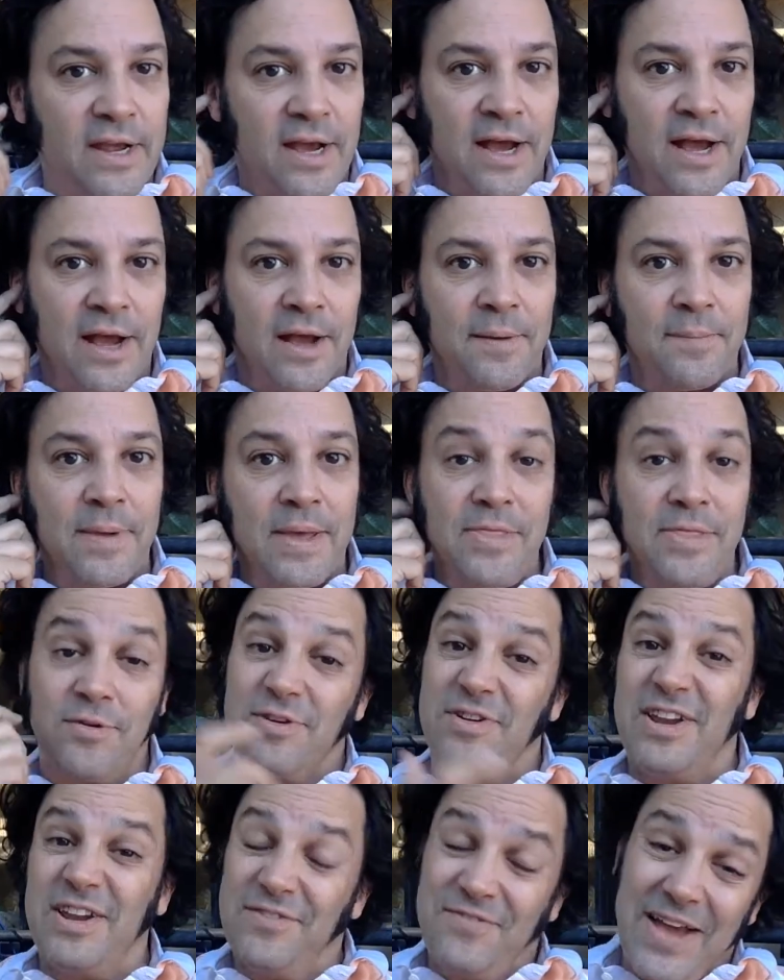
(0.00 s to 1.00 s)
Um, and
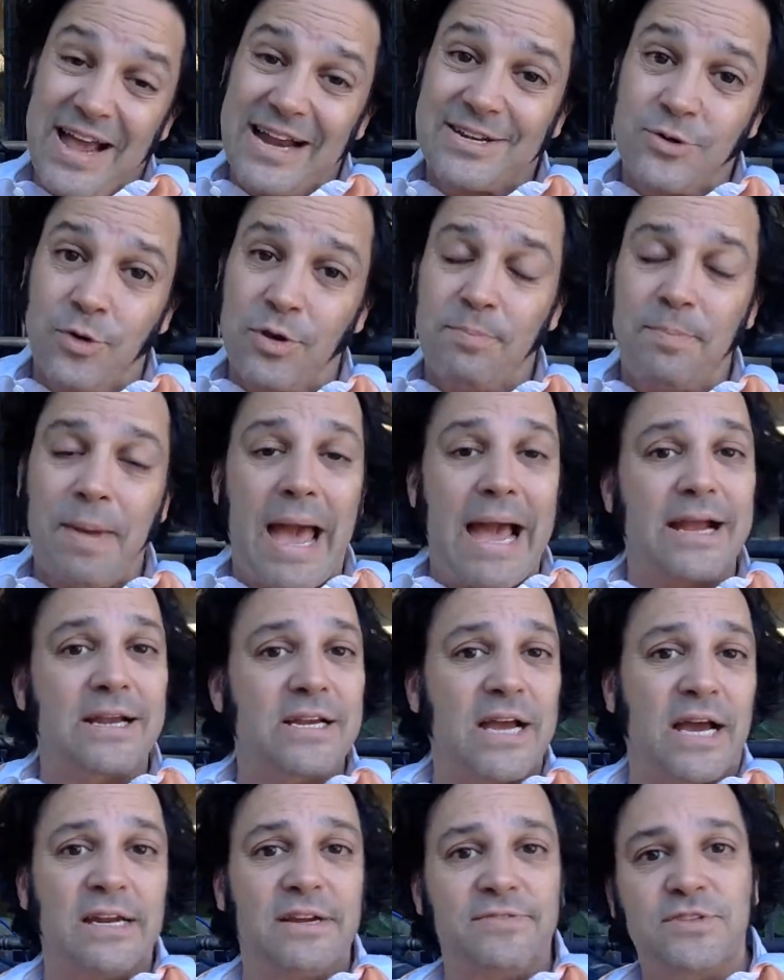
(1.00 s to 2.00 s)
they're, in fact, going back
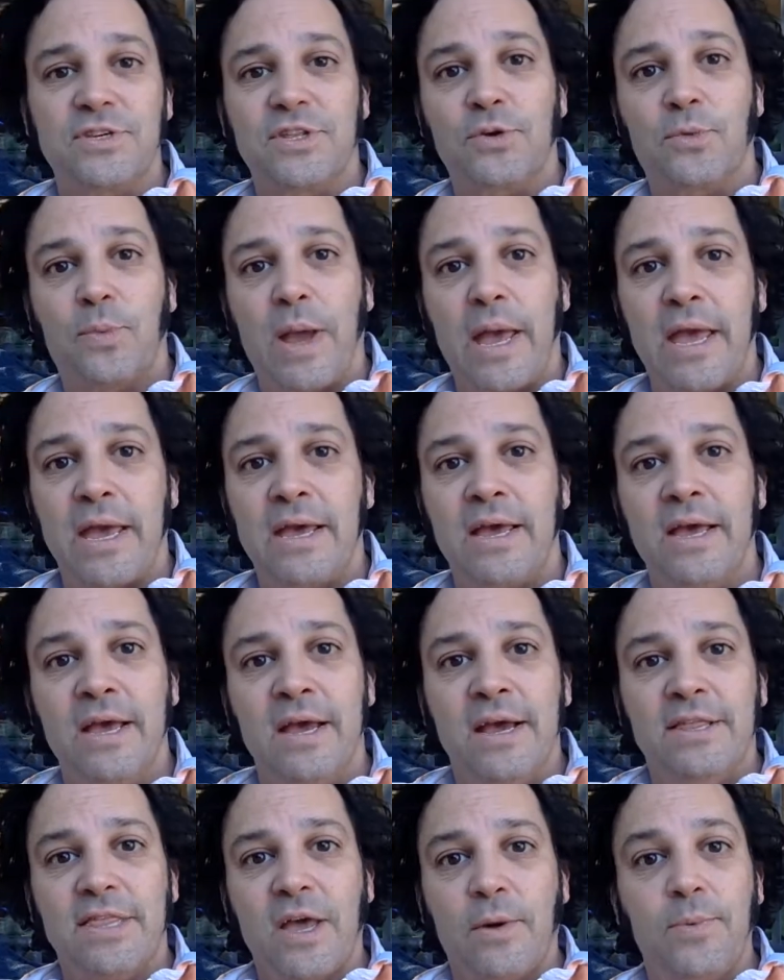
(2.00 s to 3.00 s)
kind of to the way
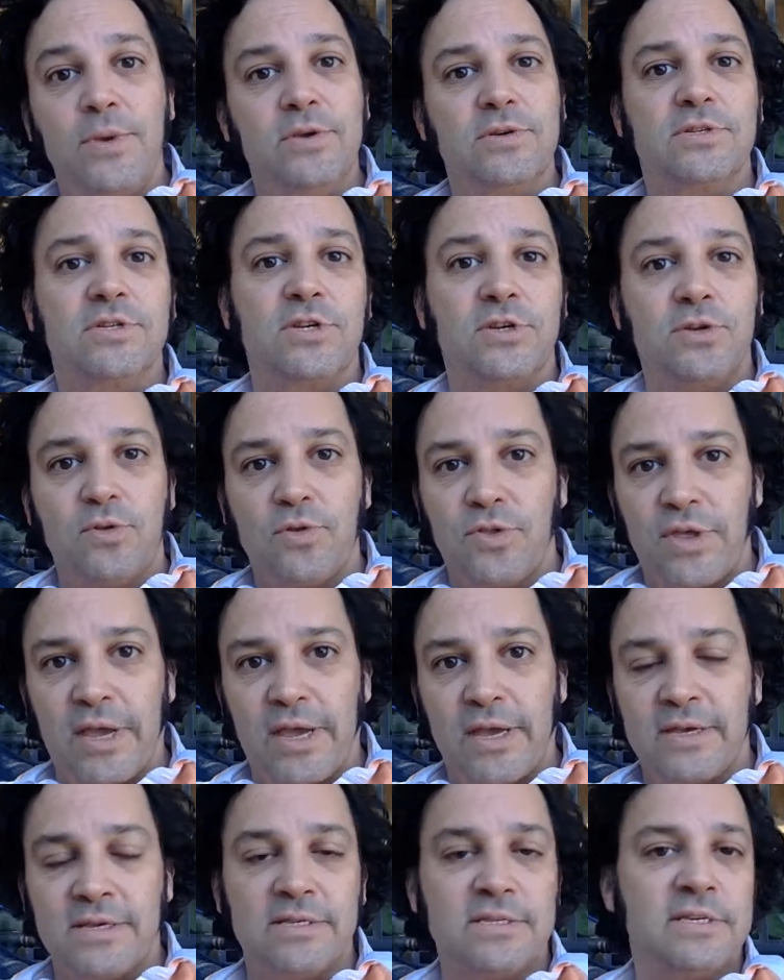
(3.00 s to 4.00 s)
that we used to do
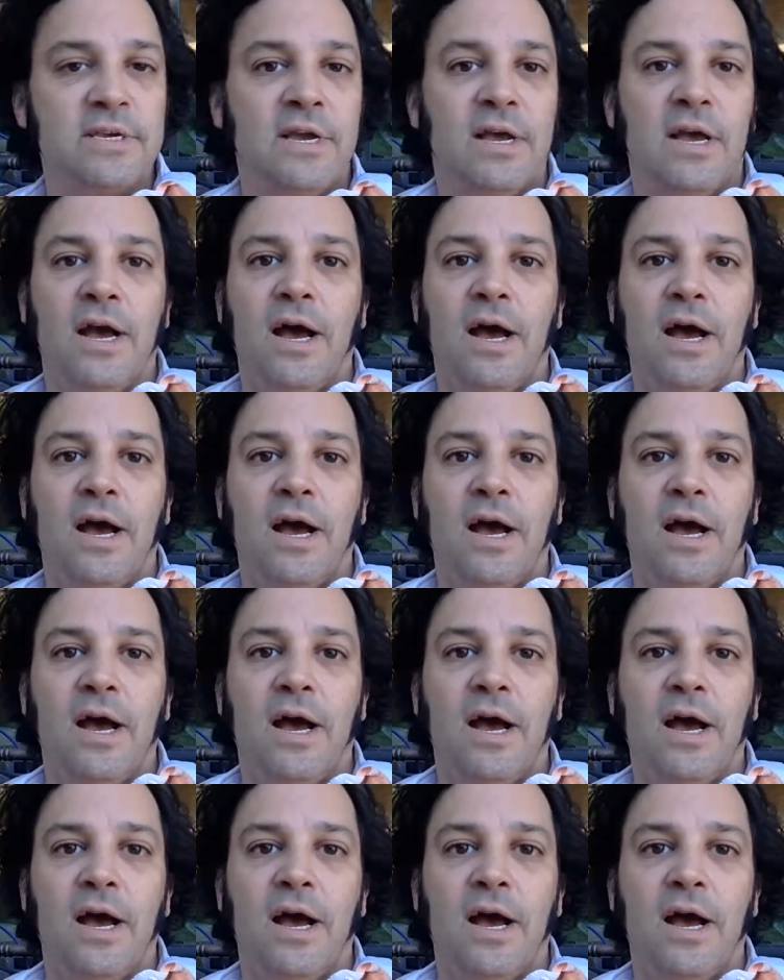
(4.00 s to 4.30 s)
things,